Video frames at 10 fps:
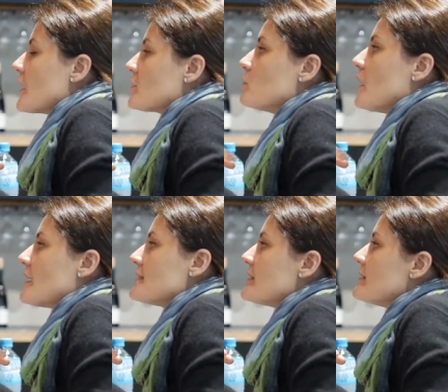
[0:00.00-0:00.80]
get
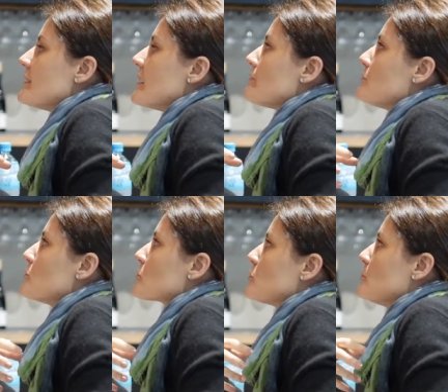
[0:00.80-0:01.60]
wines that they have
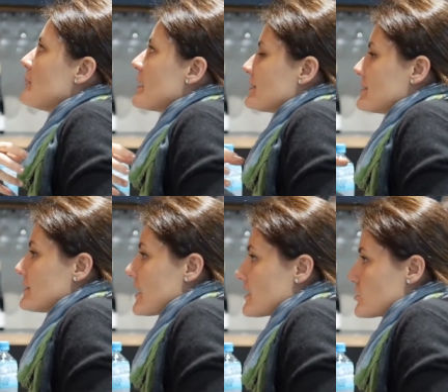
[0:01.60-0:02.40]
more compact
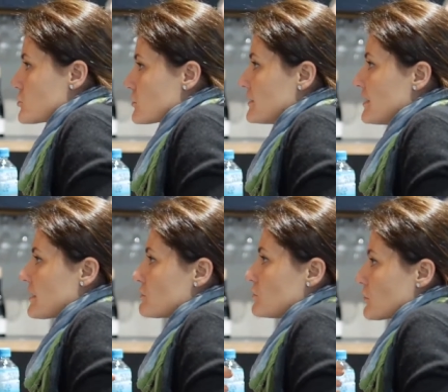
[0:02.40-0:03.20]
structure, they
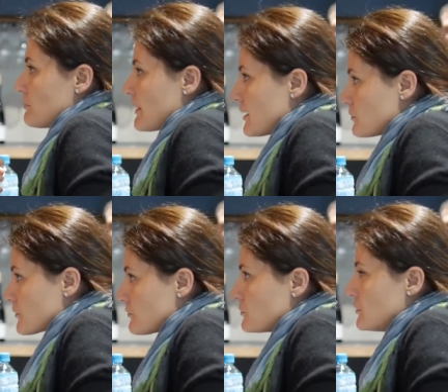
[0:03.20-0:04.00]
are more
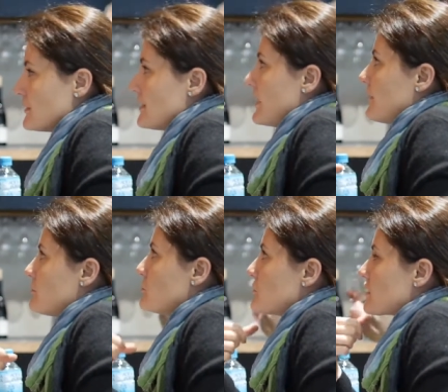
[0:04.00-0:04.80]
powerful, they
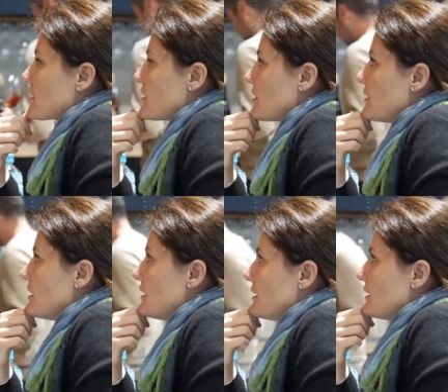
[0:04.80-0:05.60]
have more, uh,
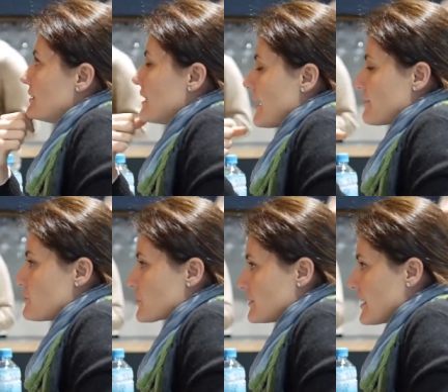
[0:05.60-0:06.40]
they have
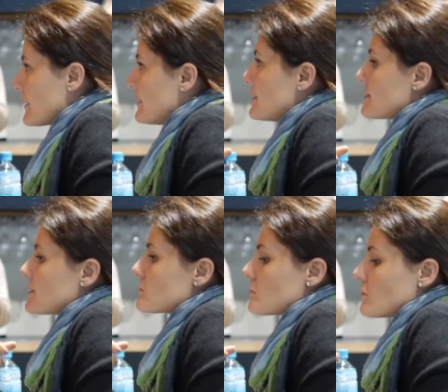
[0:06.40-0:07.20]
more tannins,
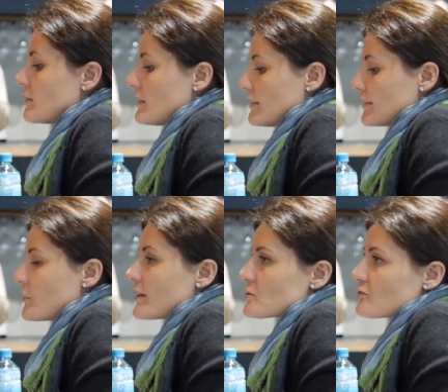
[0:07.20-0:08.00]
and so the
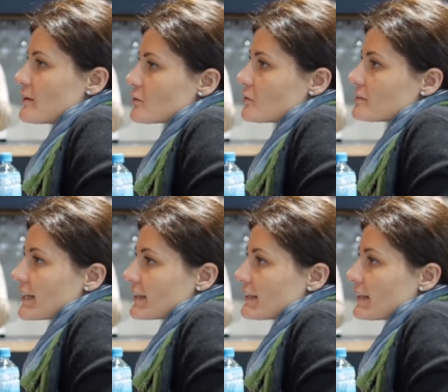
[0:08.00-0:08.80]
wines of Barolo
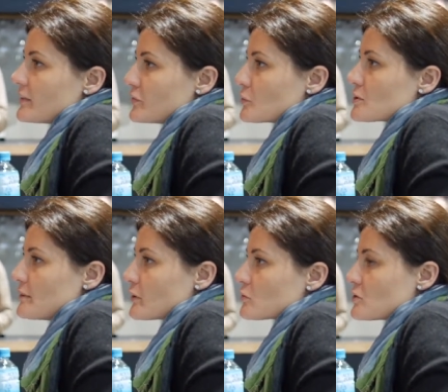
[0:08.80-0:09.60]
technically have always
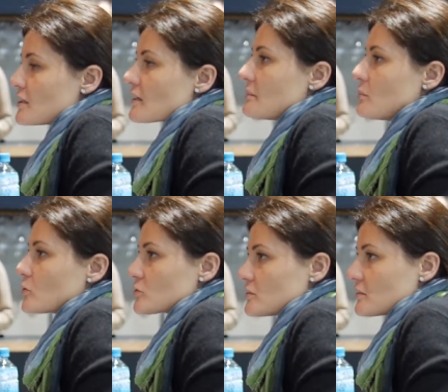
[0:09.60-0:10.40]
been considered the
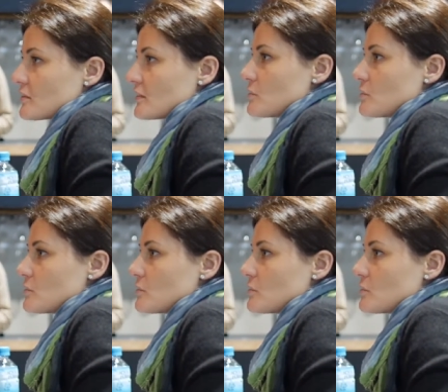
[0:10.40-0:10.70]
most, the